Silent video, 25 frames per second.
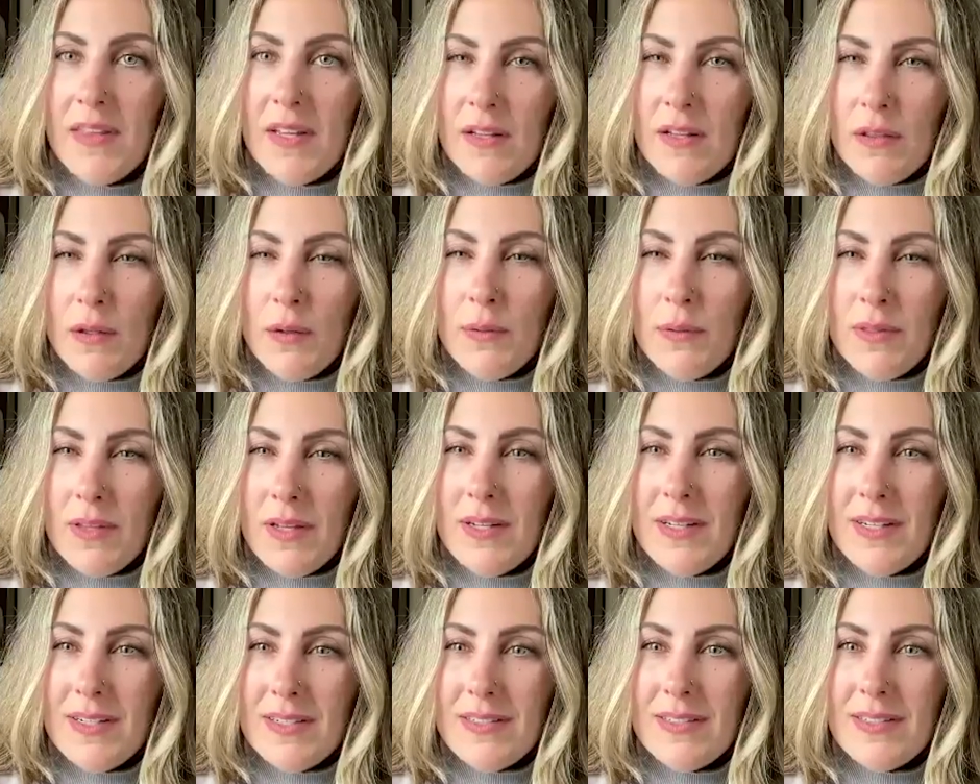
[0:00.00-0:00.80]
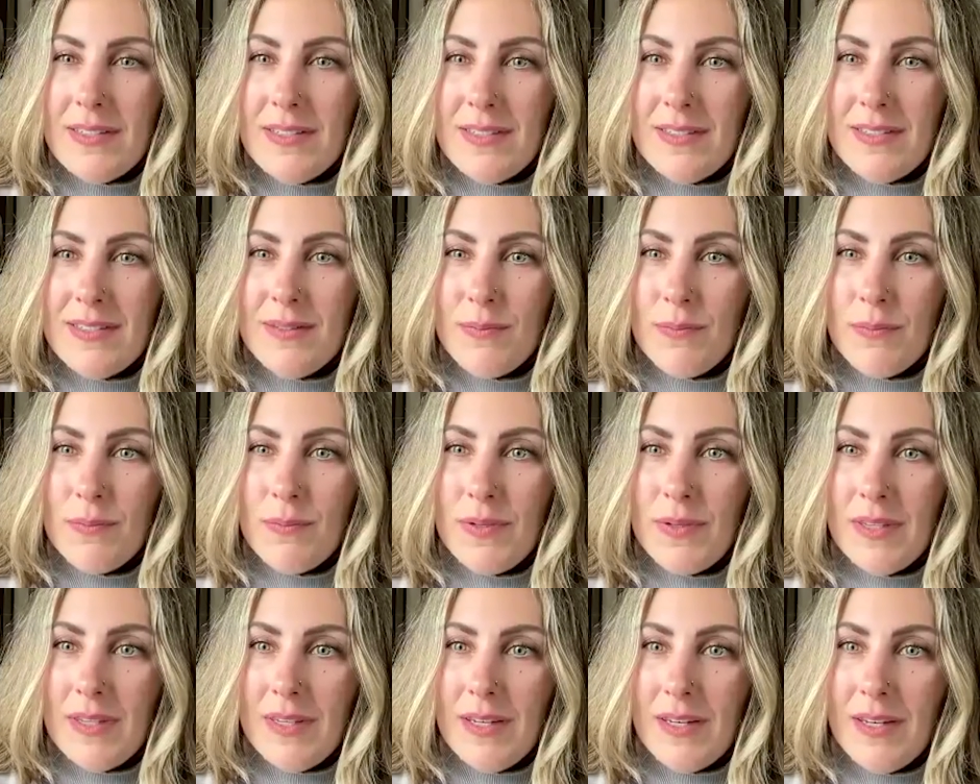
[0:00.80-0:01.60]
I think loneliness is
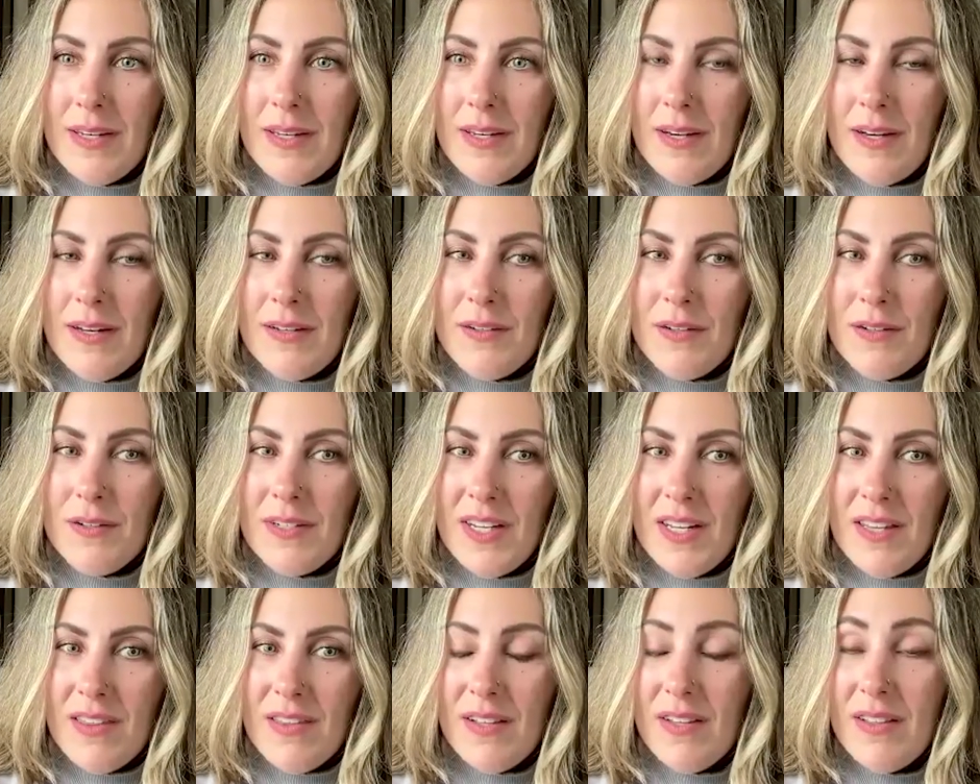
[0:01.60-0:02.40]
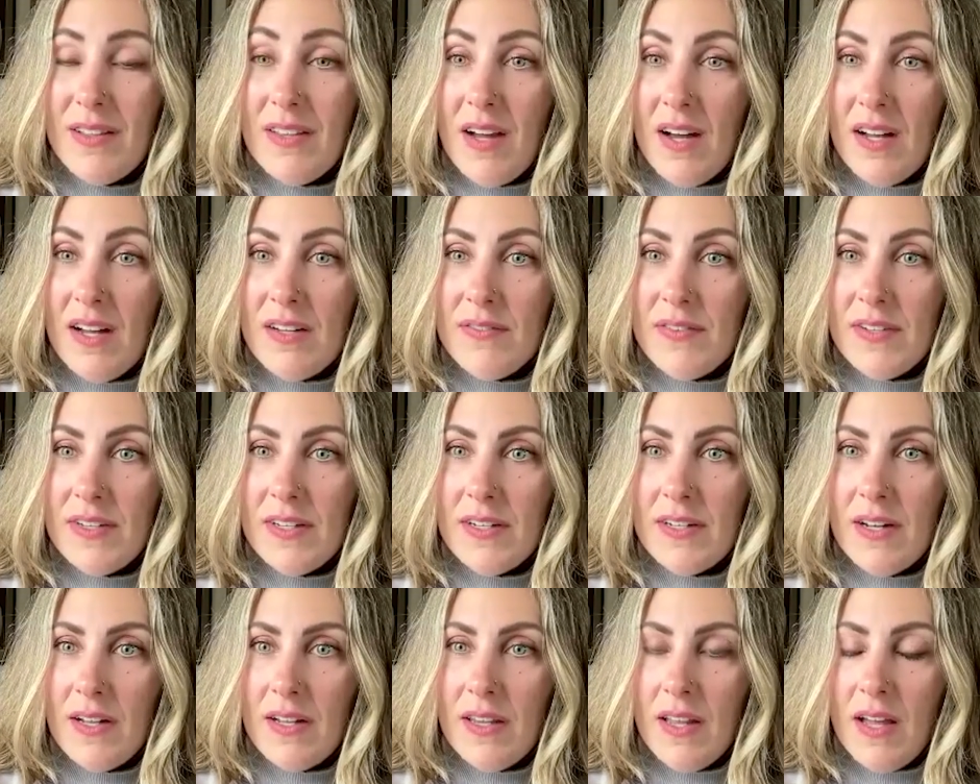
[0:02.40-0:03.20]
really underneath a lot of
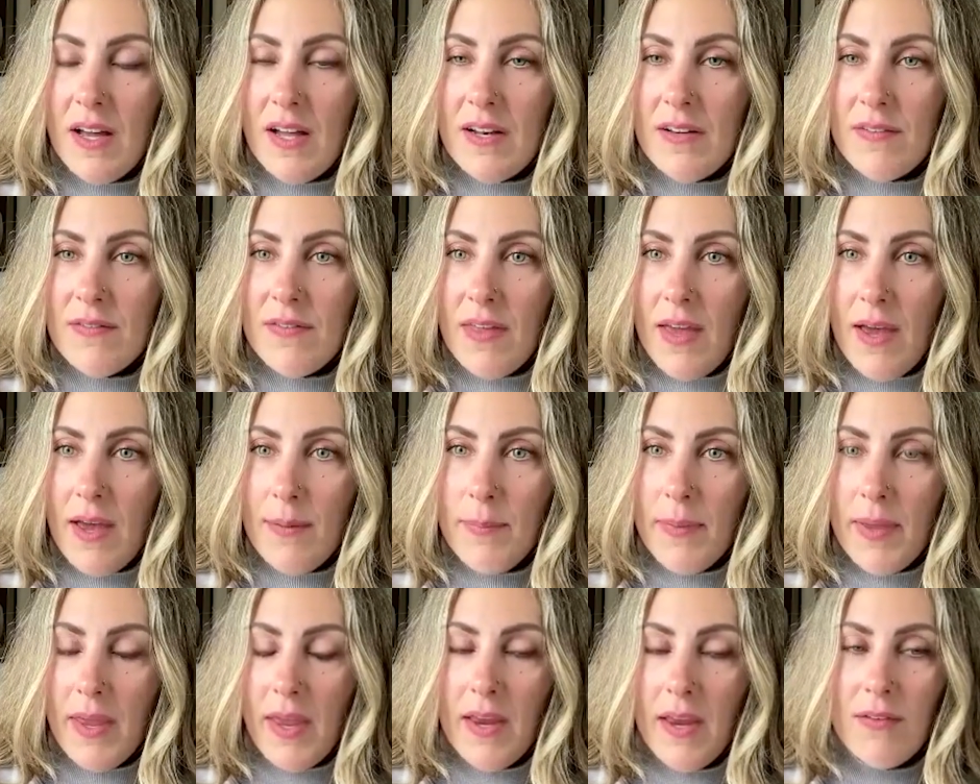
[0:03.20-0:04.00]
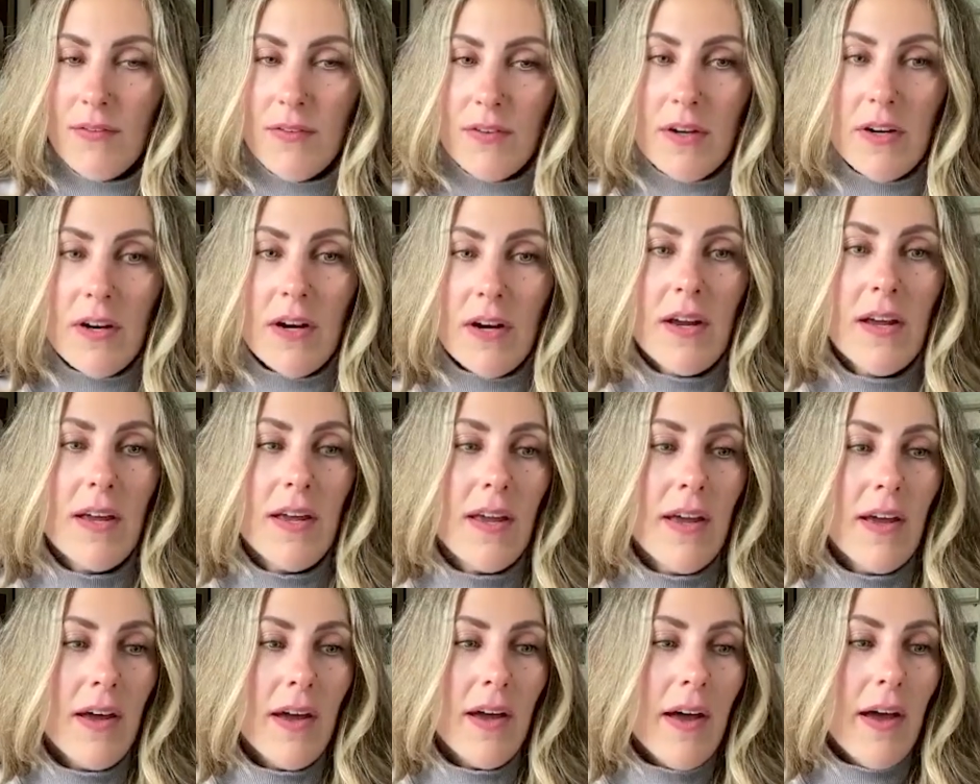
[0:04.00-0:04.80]
it, a lot of that behavior.
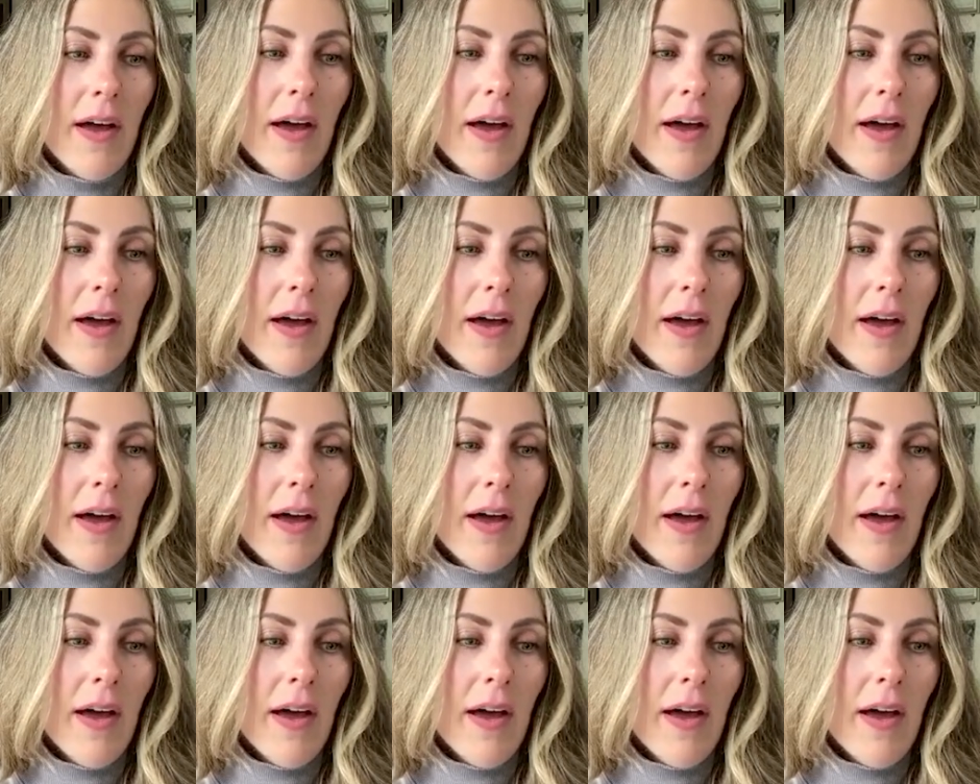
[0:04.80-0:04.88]
Yes.